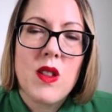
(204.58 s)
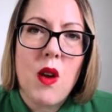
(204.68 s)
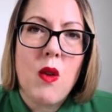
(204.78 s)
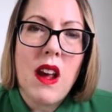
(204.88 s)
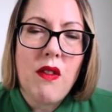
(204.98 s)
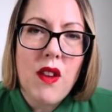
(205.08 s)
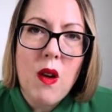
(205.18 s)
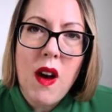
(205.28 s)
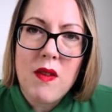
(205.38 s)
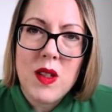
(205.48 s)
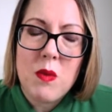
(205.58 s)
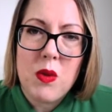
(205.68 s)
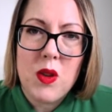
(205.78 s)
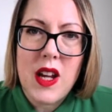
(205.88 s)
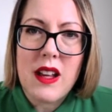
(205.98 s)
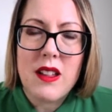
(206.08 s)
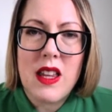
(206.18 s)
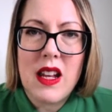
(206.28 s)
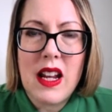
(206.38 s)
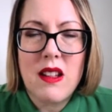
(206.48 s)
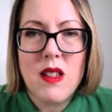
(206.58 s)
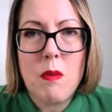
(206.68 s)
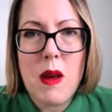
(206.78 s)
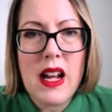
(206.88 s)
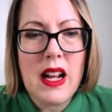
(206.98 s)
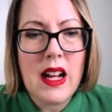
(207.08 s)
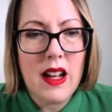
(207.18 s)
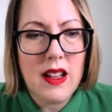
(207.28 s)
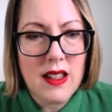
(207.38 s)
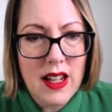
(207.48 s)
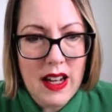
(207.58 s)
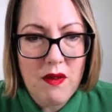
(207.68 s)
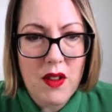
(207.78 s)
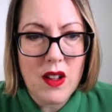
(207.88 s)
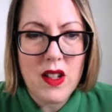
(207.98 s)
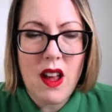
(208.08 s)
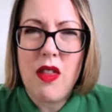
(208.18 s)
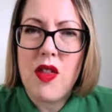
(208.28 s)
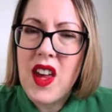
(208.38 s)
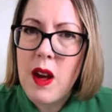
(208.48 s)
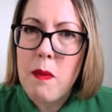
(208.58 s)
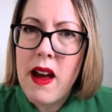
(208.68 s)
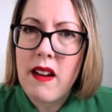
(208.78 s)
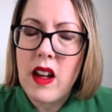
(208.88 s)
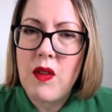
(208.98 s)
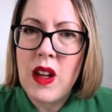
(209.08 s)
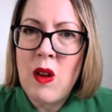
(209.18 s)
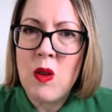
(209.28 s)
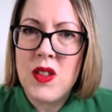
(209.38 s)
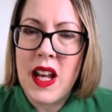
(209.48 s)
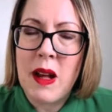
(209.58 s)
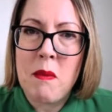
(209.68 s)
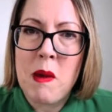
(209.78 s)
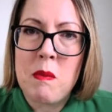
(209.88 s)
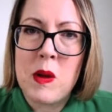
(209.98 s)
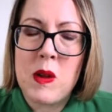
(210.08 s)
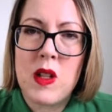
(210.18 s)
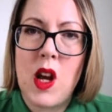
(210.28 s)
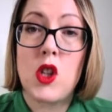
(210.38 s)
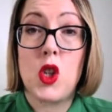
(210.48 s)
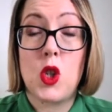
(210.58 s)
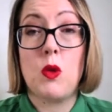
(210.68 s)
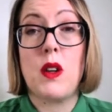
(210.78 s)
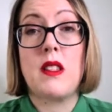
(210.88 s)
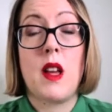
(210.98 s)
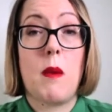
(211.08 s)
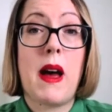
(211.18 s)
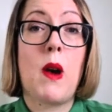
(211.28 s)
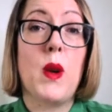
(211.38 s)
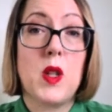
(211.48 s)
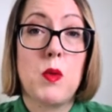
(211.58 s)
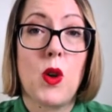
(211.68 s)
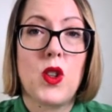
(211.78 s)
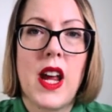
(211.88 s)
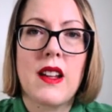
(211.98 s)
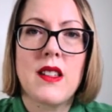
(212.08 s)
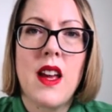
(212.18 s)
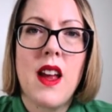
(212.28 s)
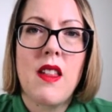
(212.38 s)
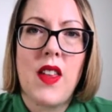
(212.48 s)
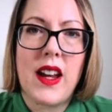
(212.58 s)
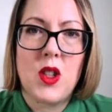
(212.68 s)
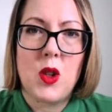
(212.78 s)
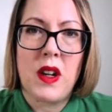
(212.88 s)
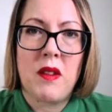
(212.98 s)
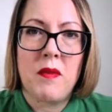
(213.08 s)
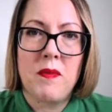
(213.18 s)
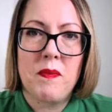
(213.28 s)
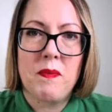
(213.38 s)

So if you have some projects that need to be delivered, think about giving your team members a choice about which project they join.